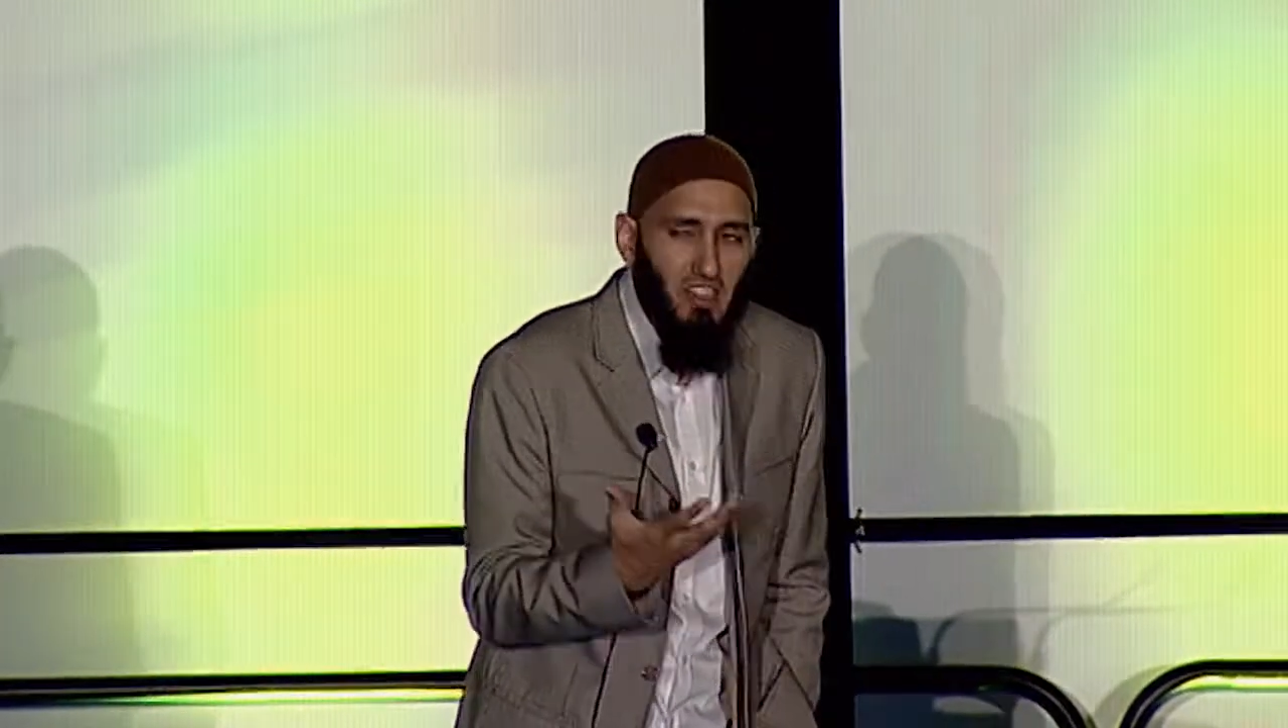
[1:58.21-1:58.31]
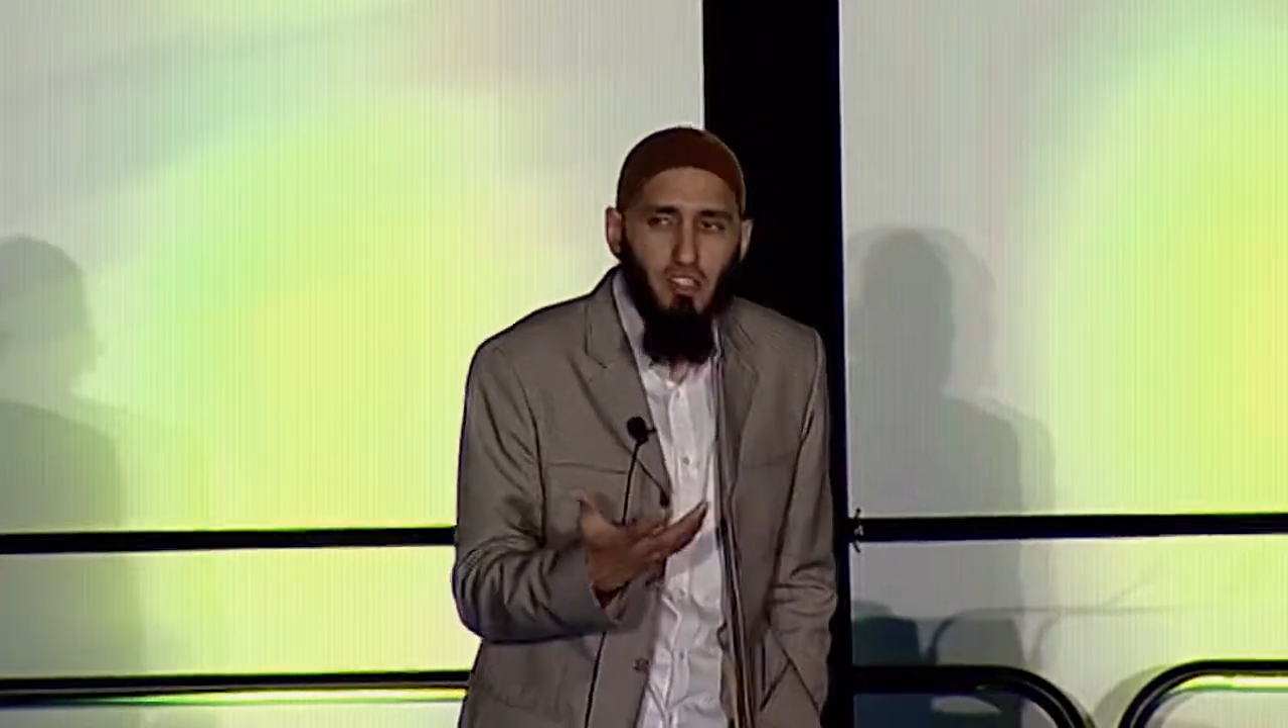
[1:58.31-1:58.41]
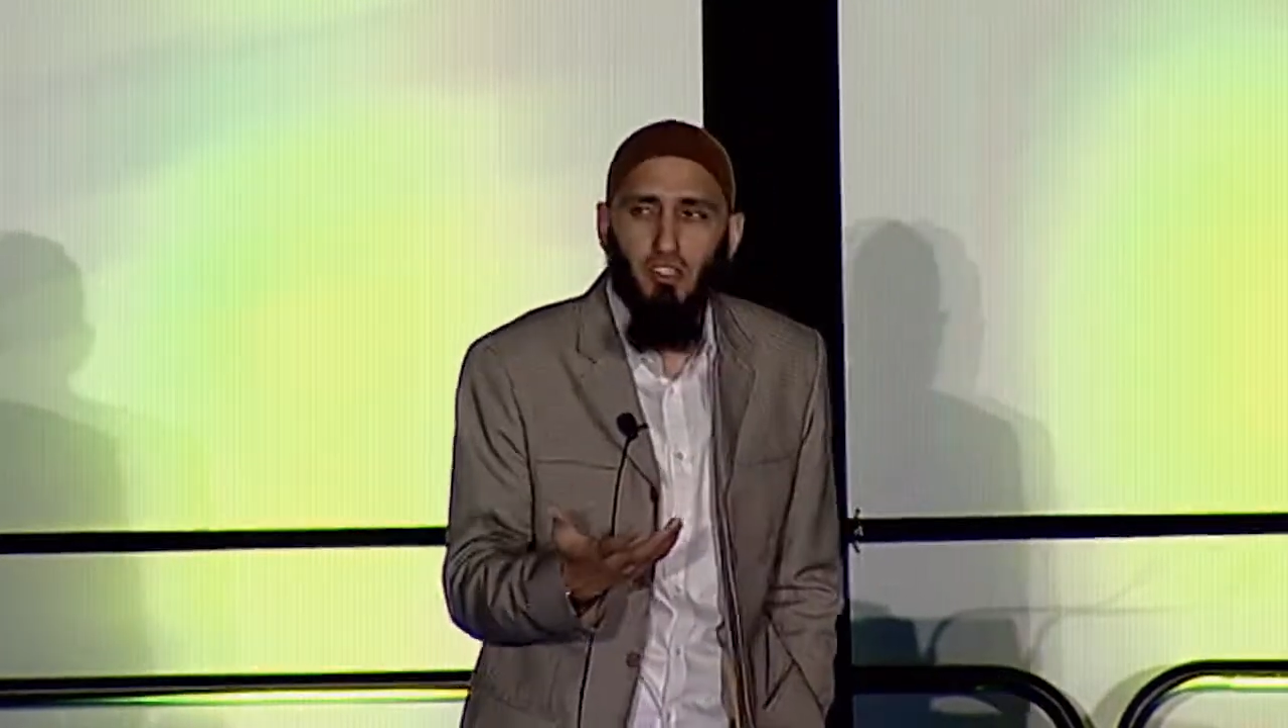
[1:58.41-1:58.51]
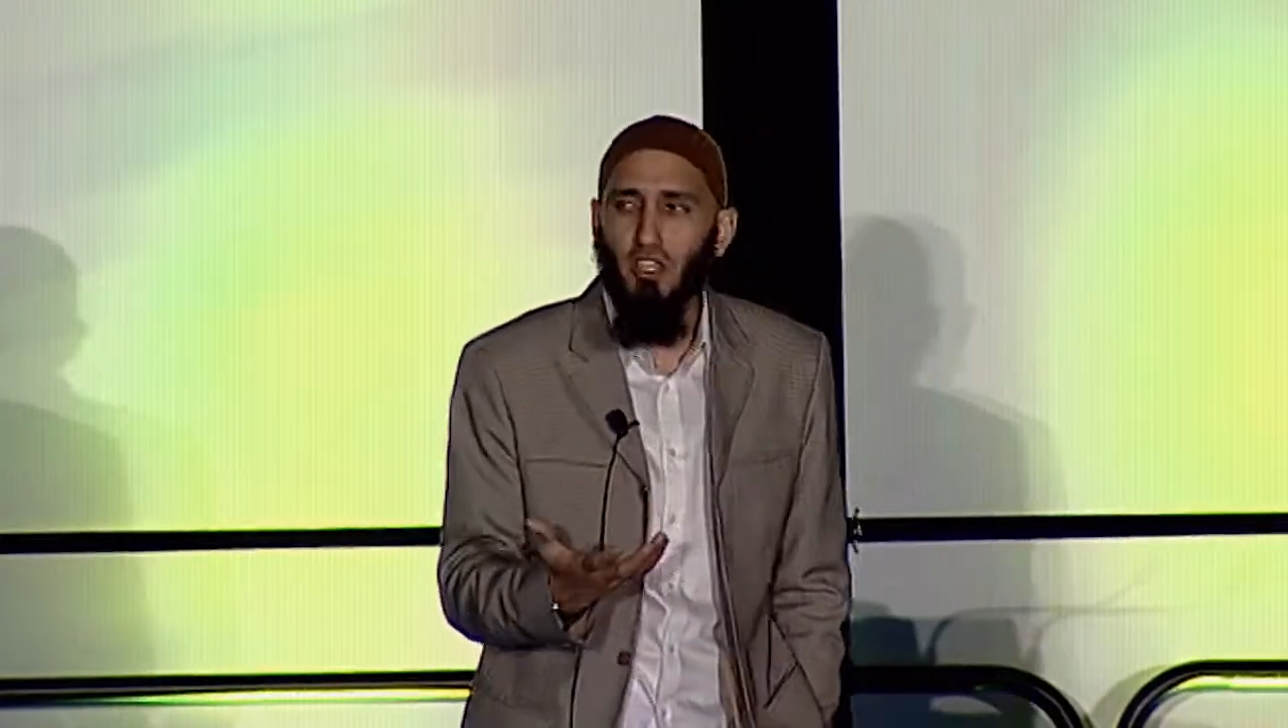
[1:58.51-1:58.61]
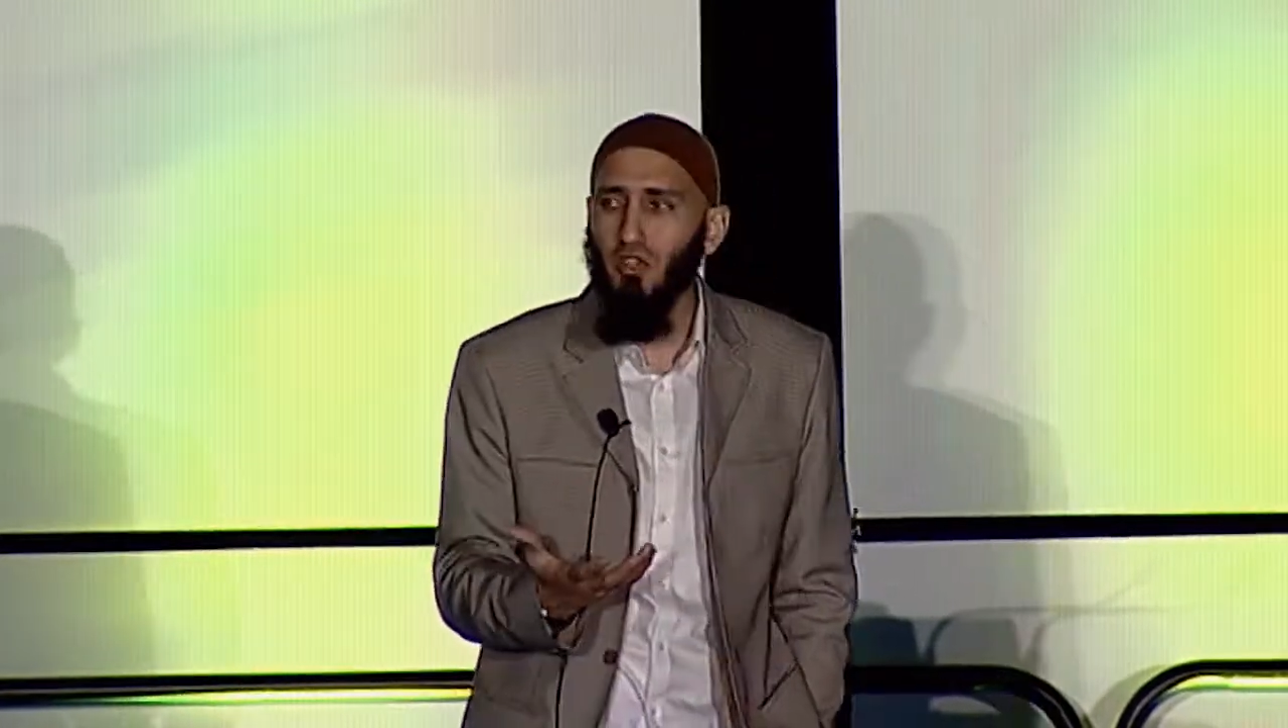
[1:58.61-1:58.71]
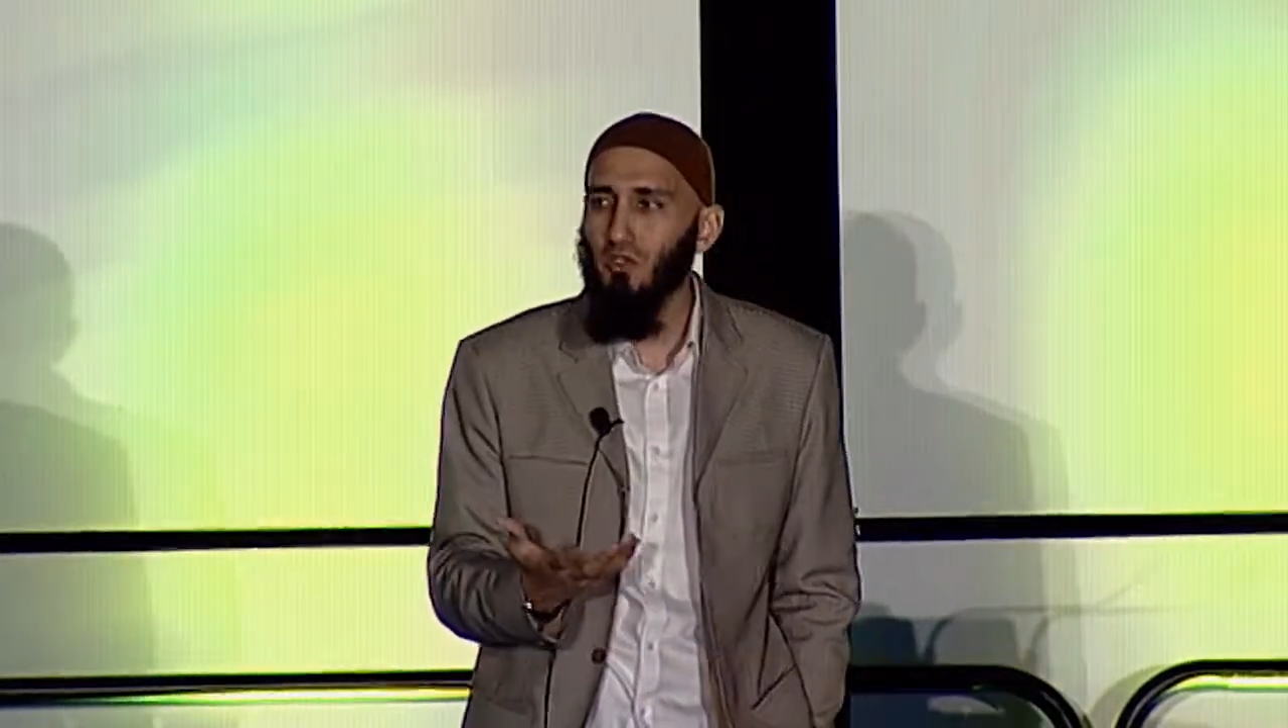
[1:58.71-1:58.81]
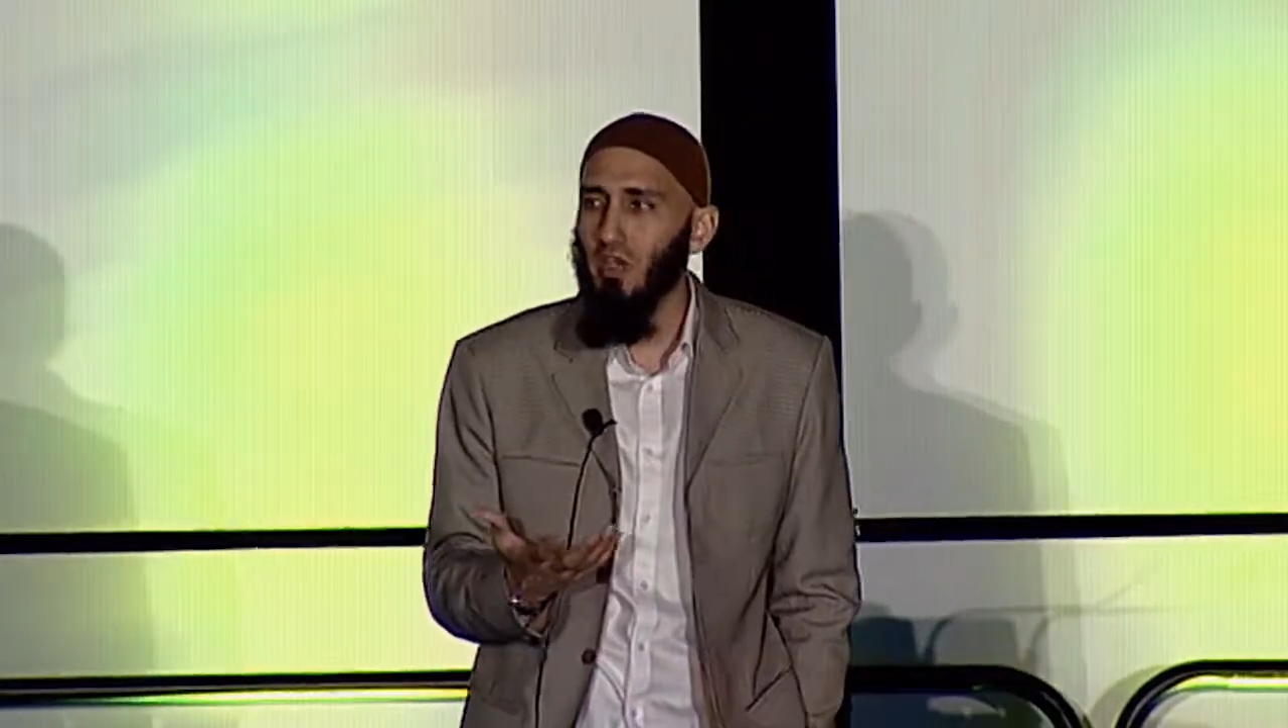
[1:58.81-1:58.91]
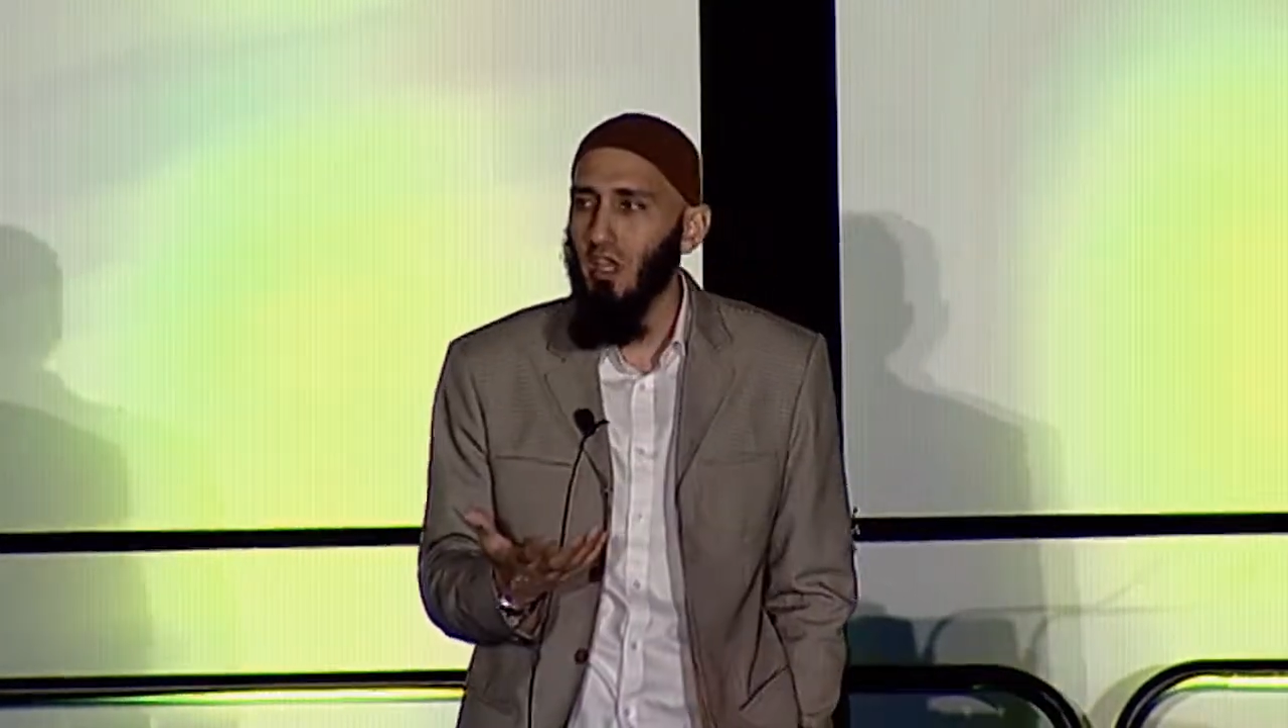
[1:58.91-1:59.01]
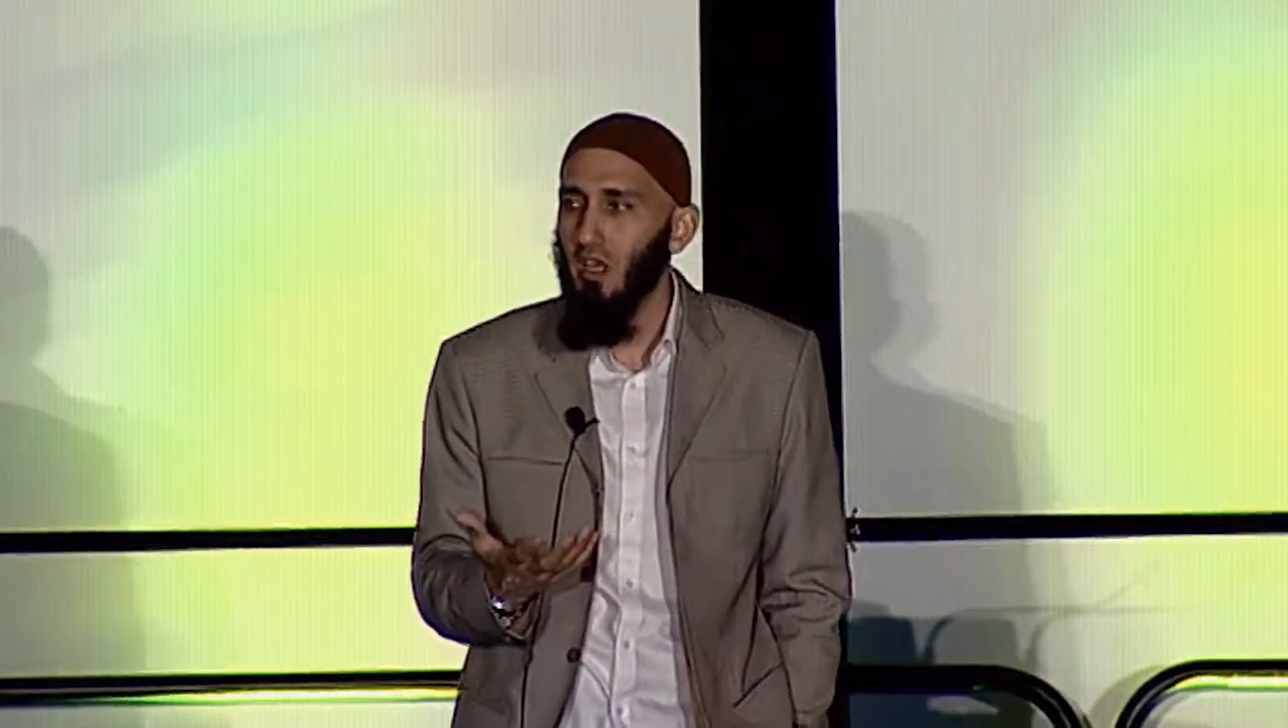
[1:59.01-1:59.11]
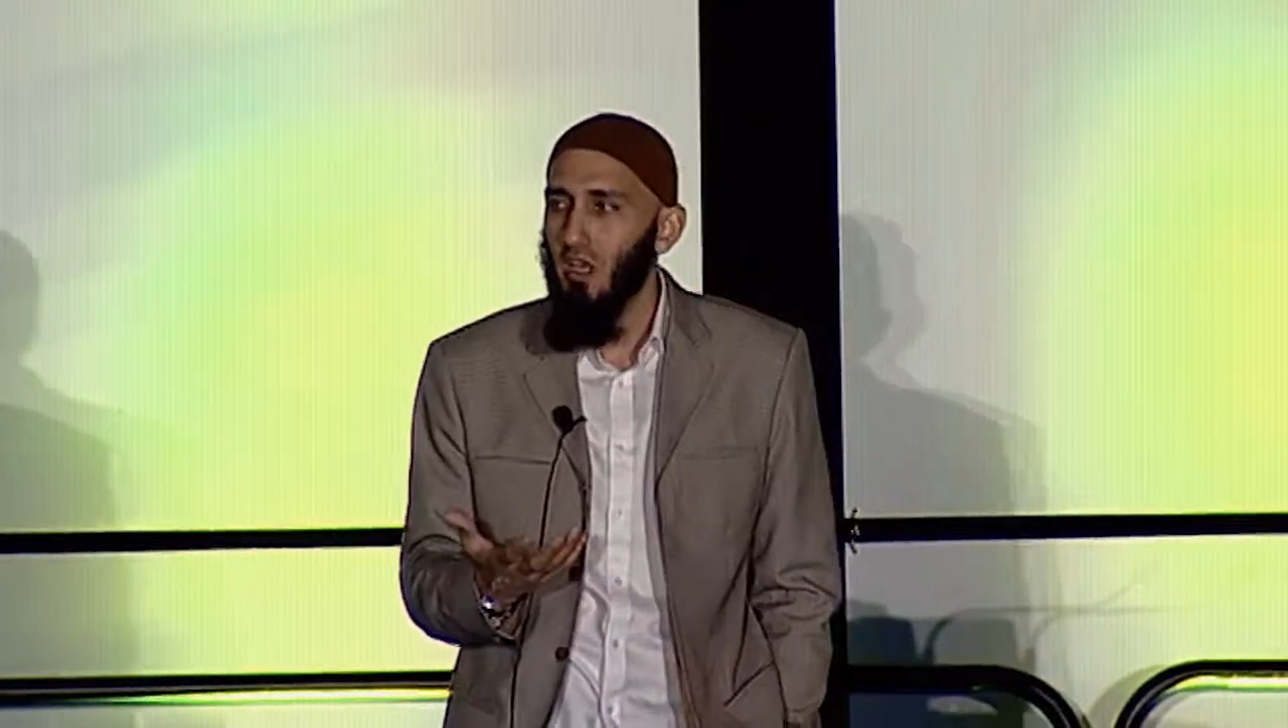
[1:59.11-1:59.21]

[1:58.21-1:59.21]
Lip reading: the children.